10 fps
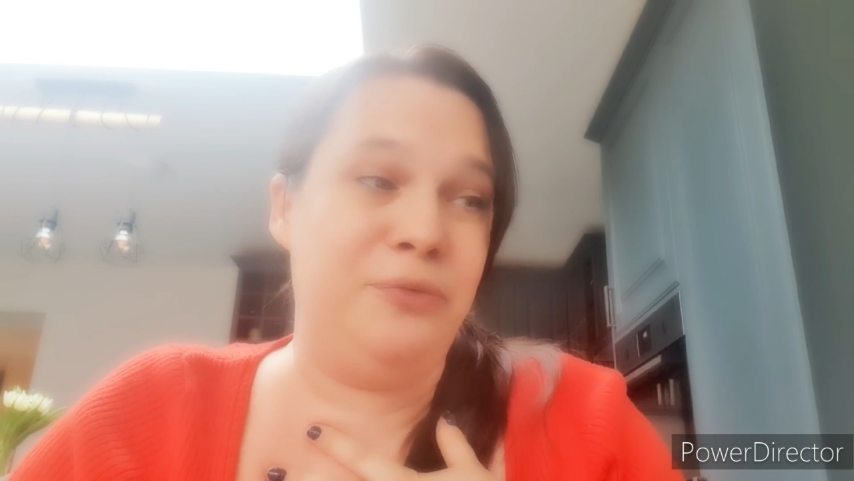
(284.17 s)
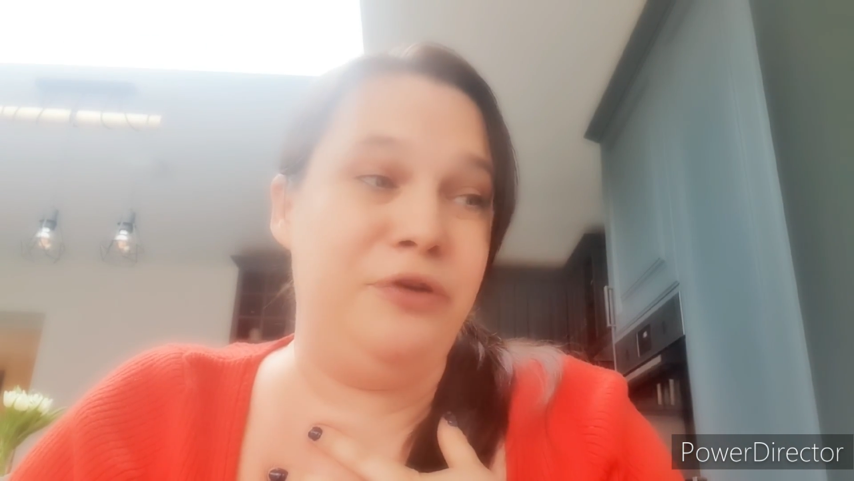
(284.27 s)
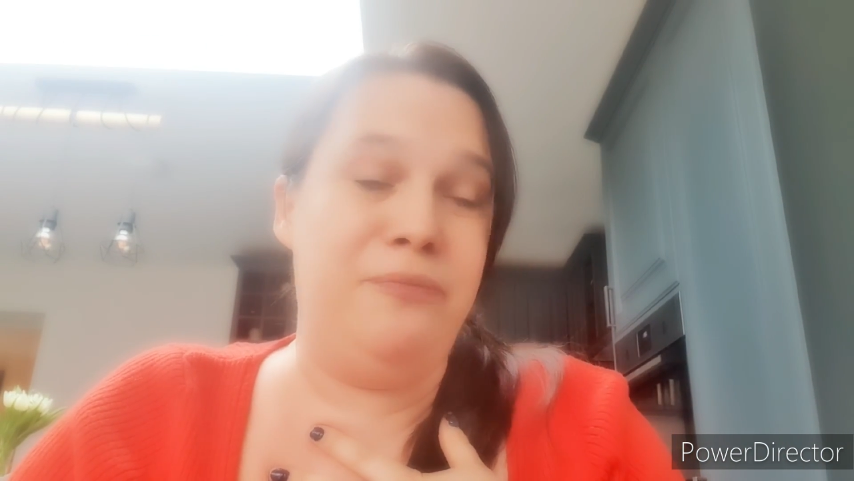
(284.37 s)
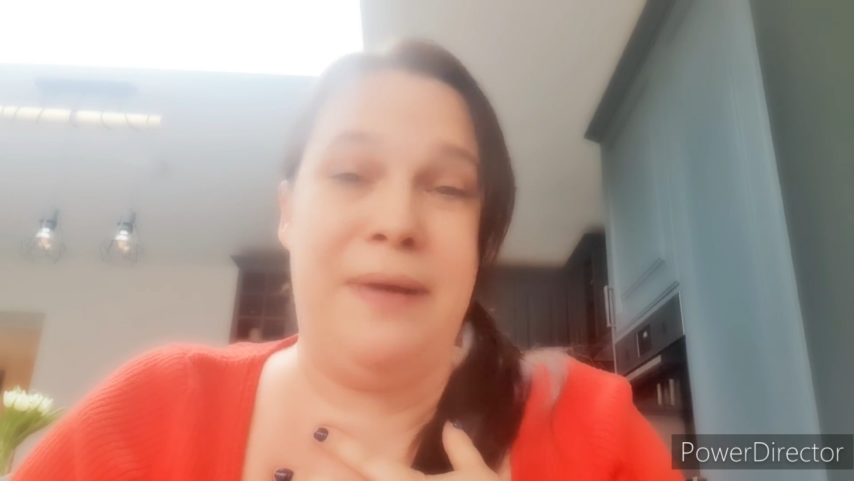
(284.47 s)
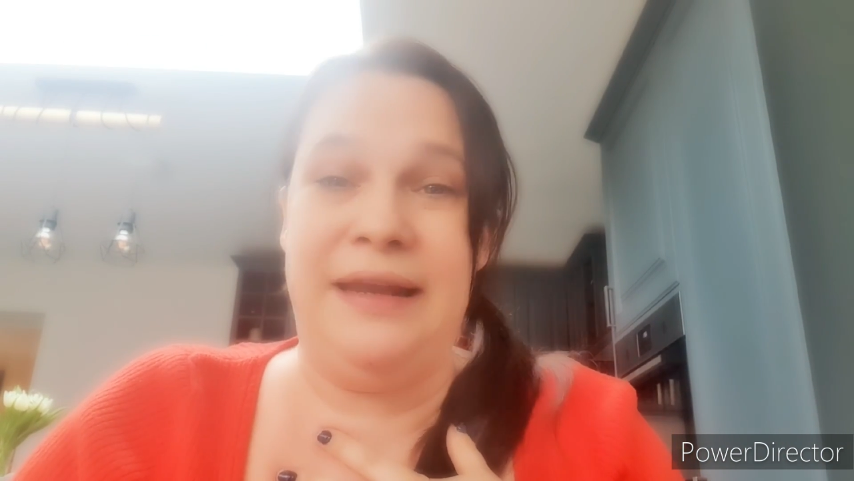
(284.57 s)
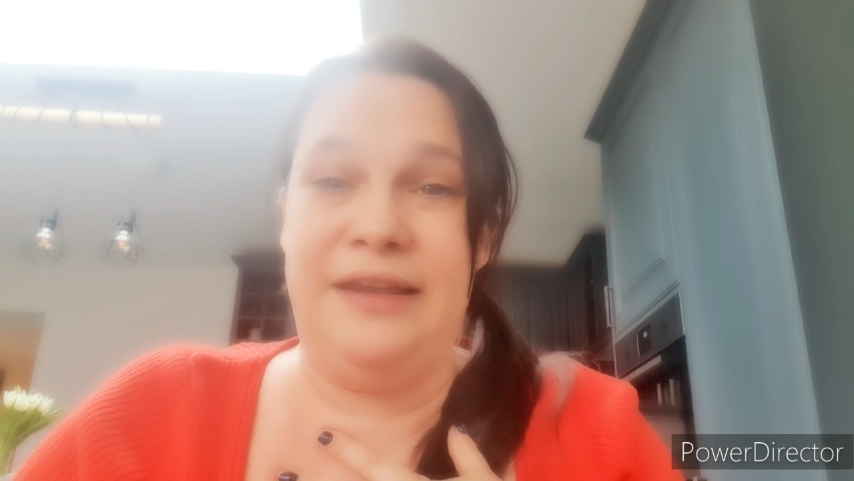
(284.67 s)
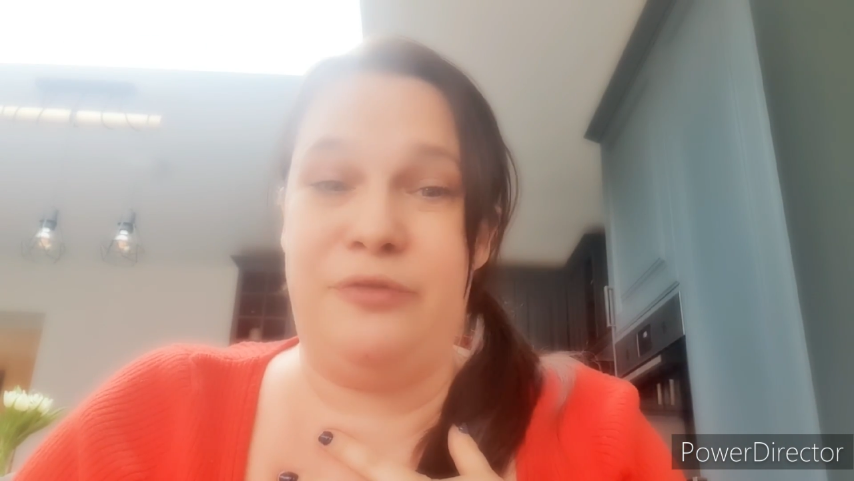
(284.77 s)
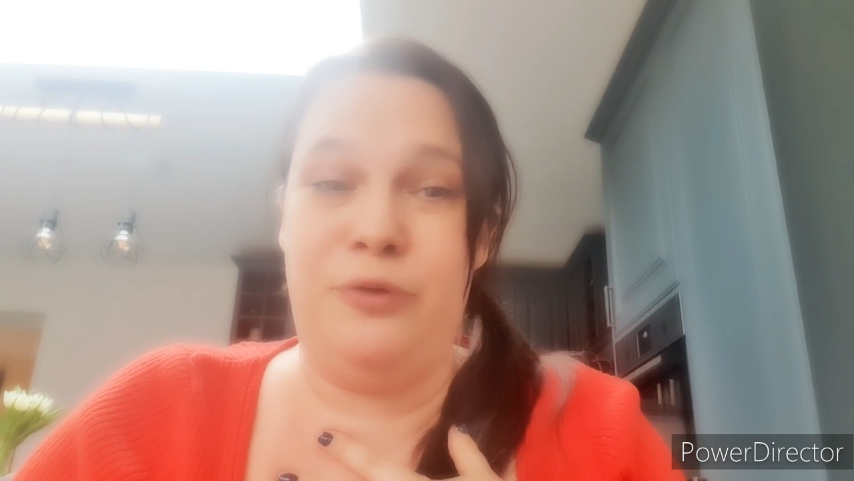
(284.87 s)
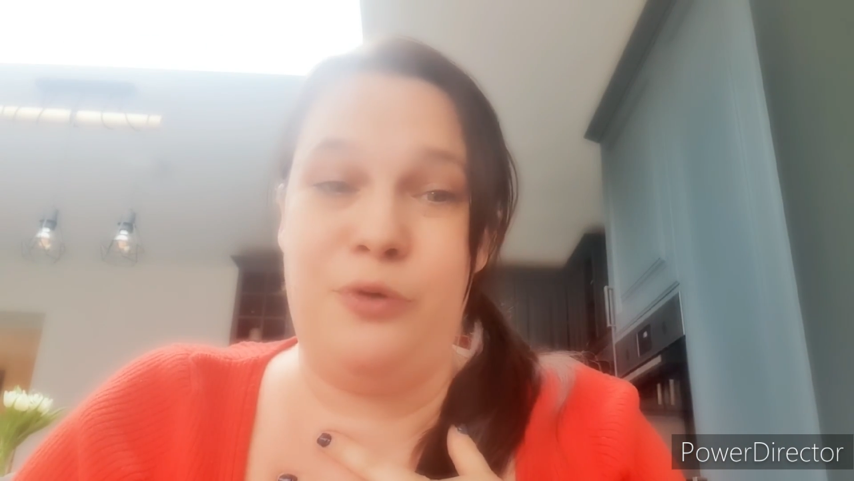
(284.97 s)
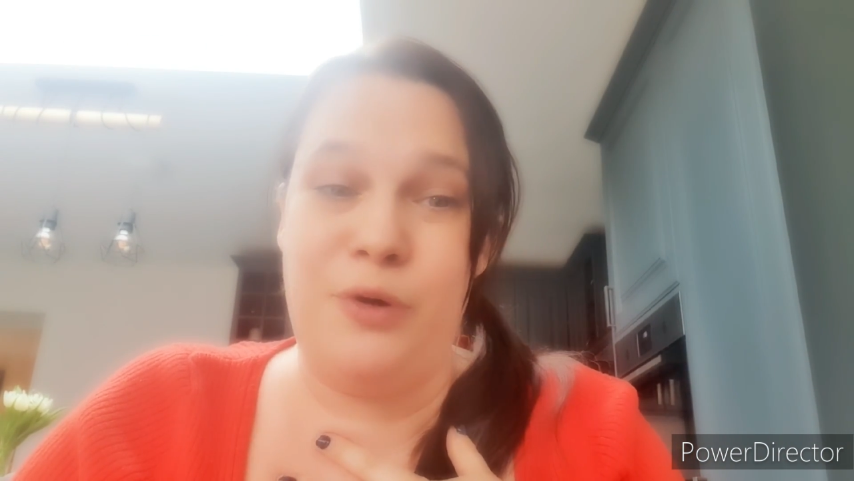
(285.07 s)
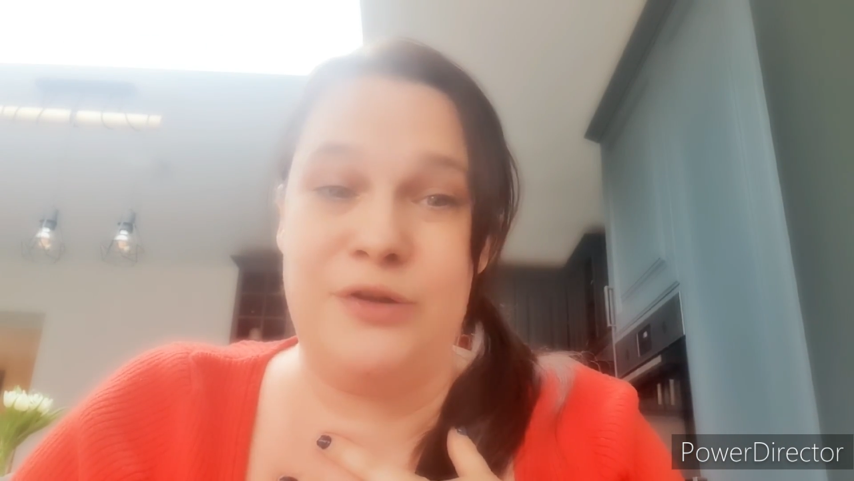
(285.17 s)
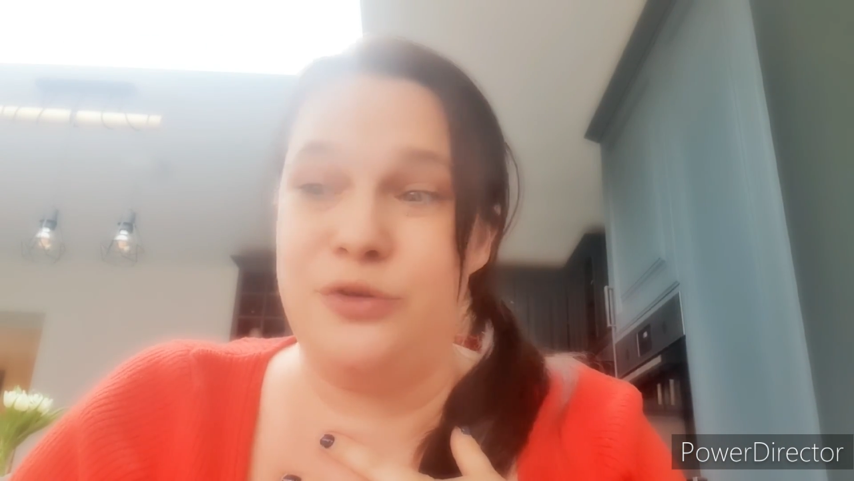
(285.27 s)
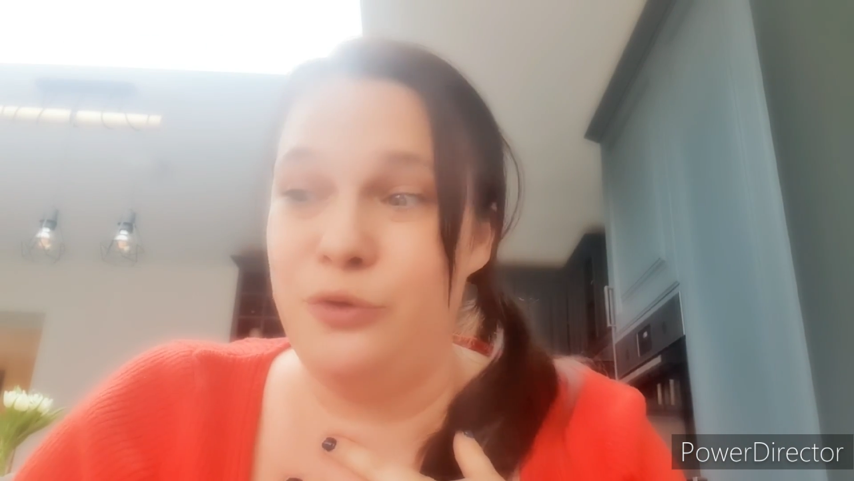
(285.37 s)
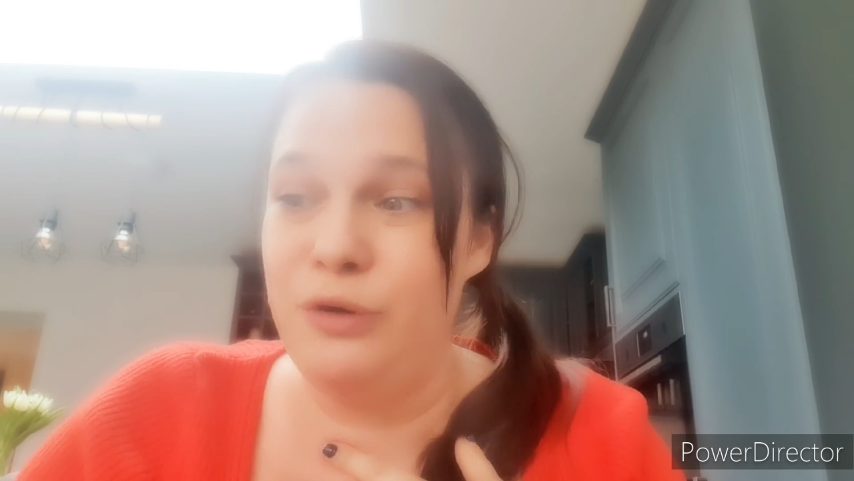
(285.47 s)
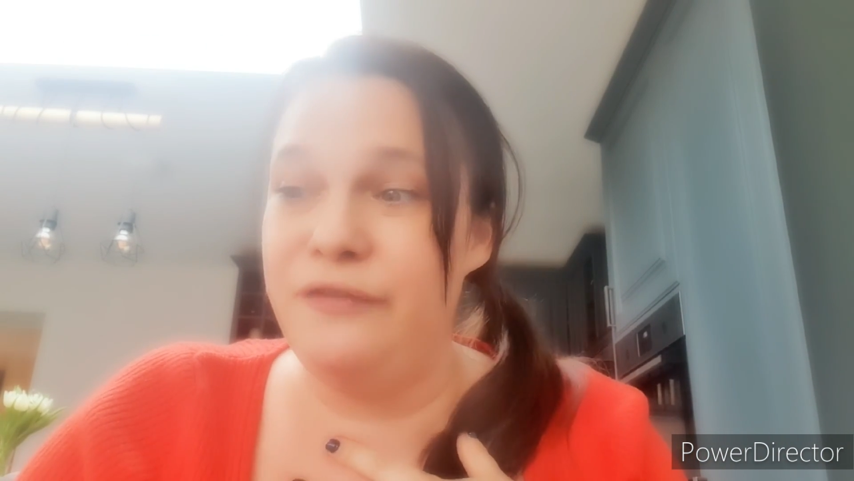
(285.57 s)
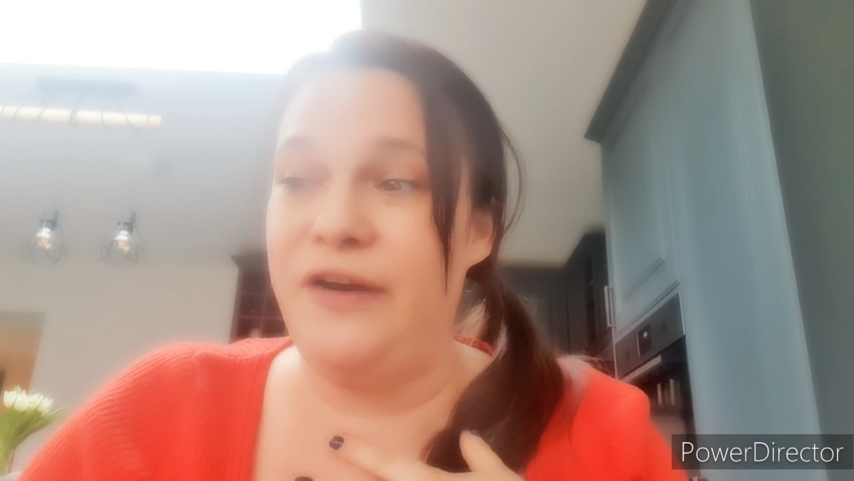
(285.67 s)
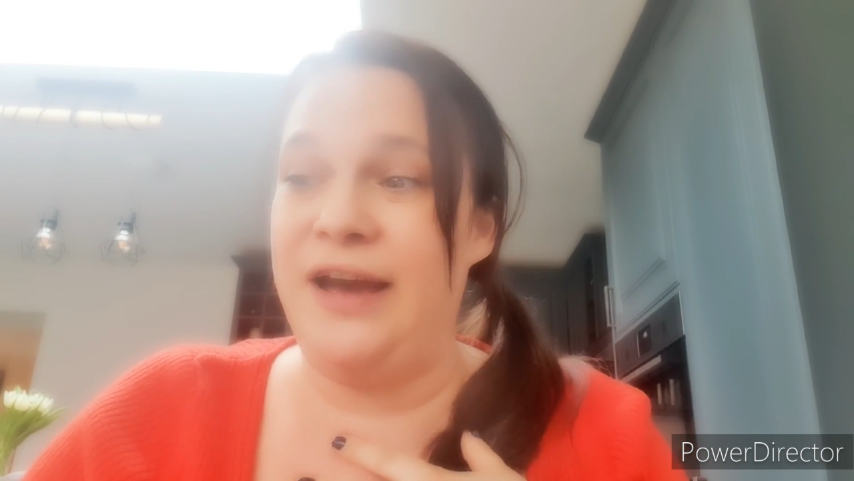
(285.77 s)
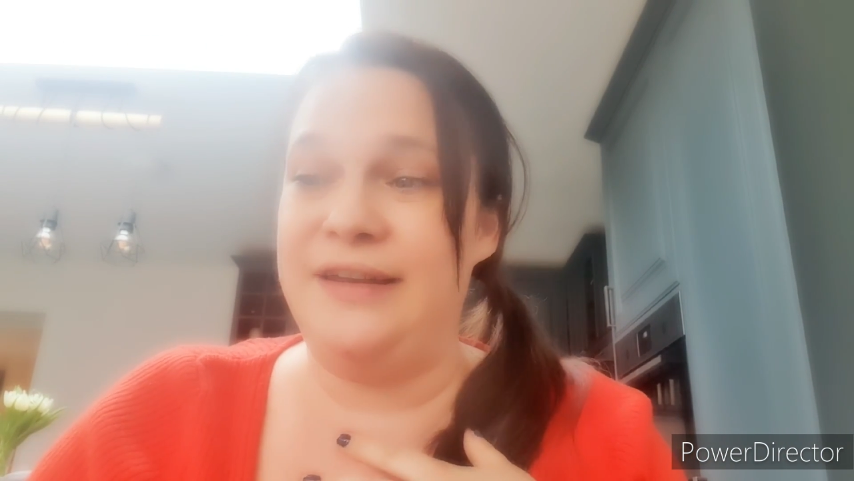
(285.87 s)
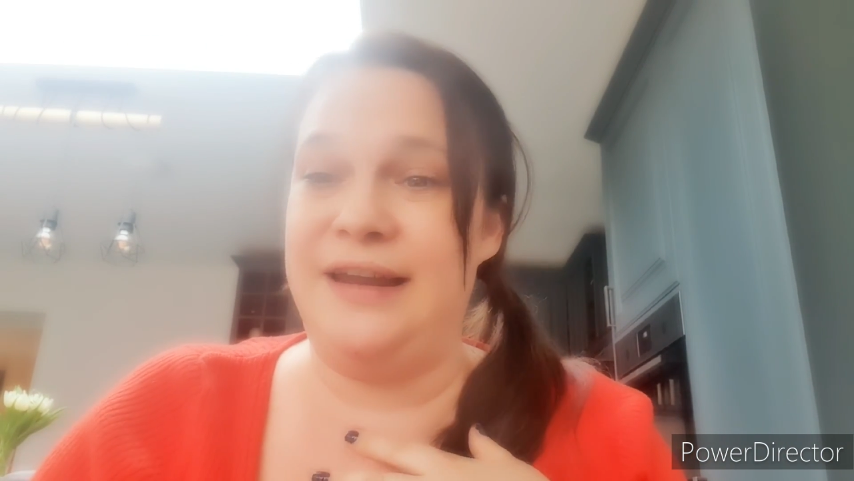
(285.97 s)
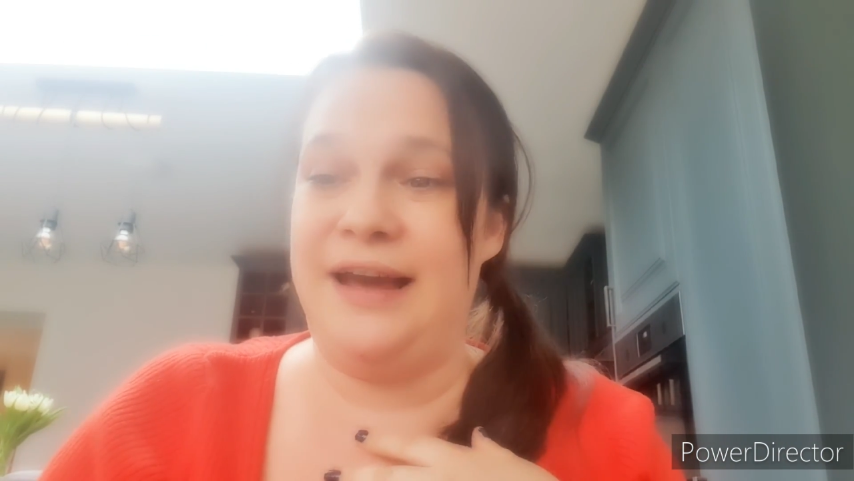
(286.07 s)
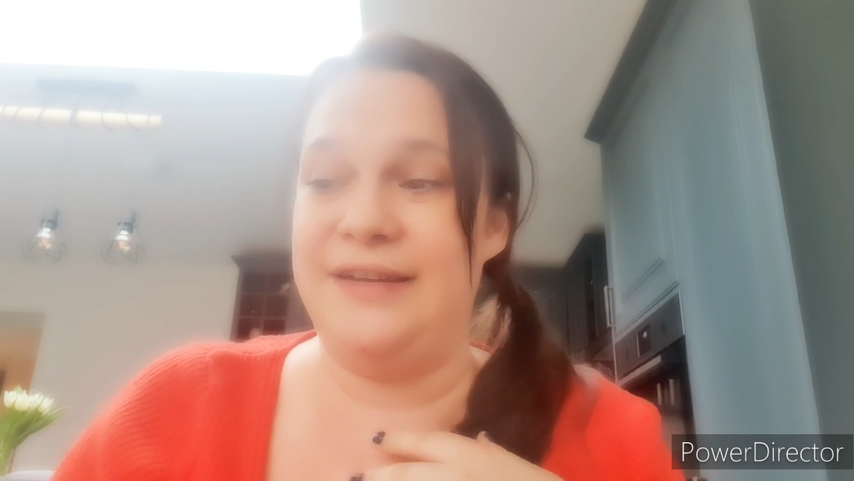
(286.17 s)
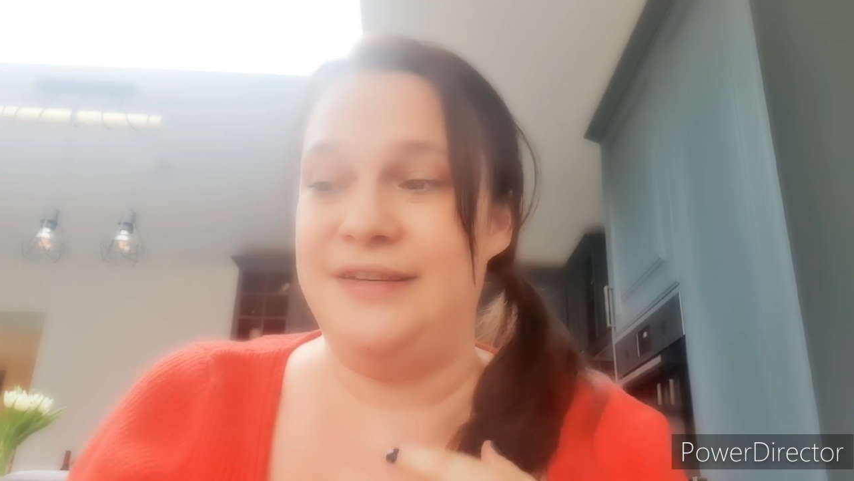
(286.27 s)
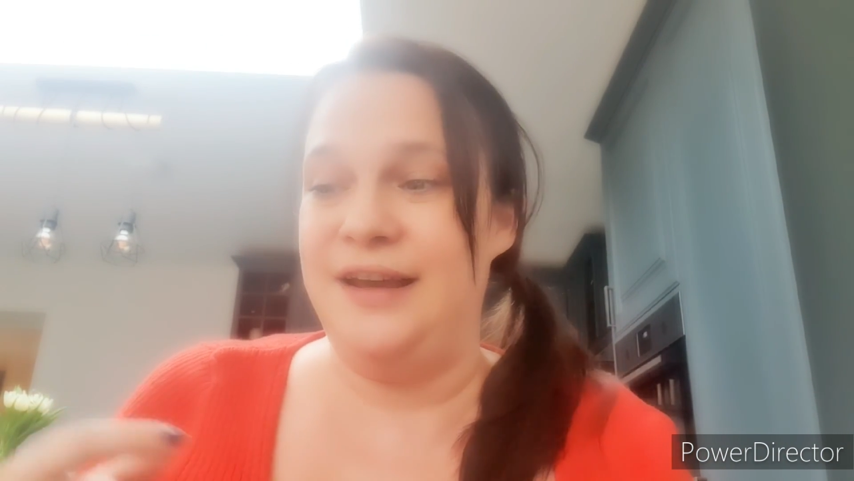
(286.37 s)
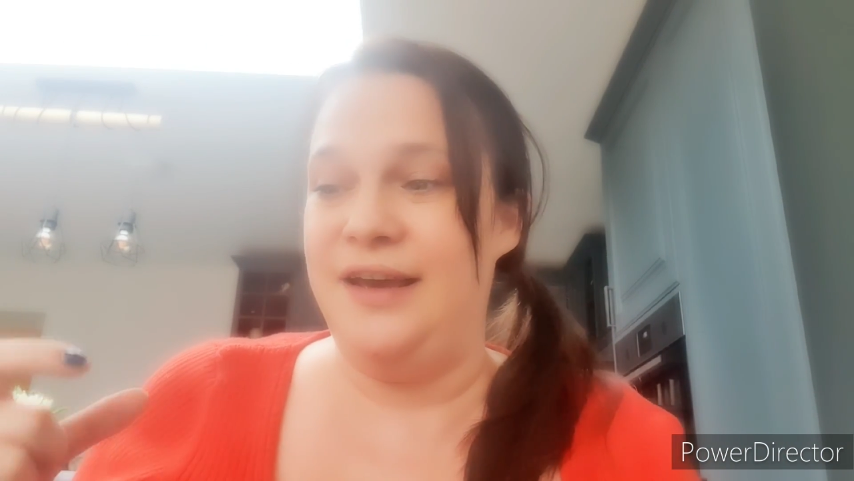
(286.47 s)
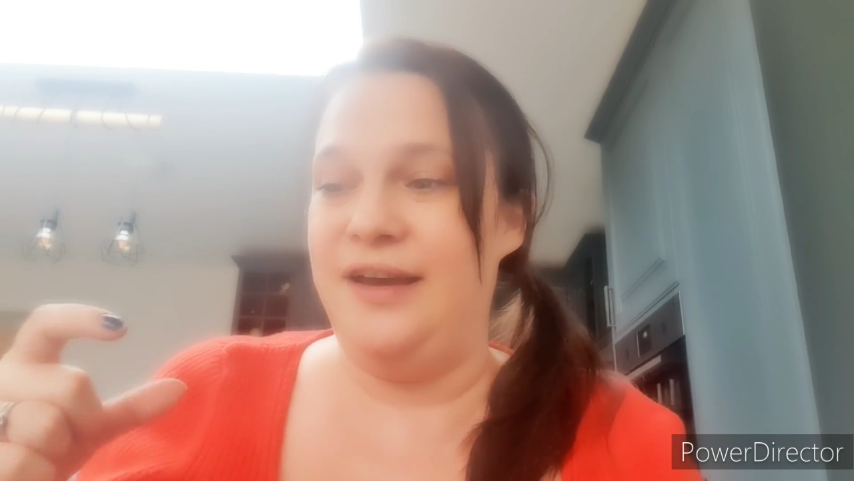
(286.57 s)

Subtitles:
I wouldn't have made it through court at all if I hadn't had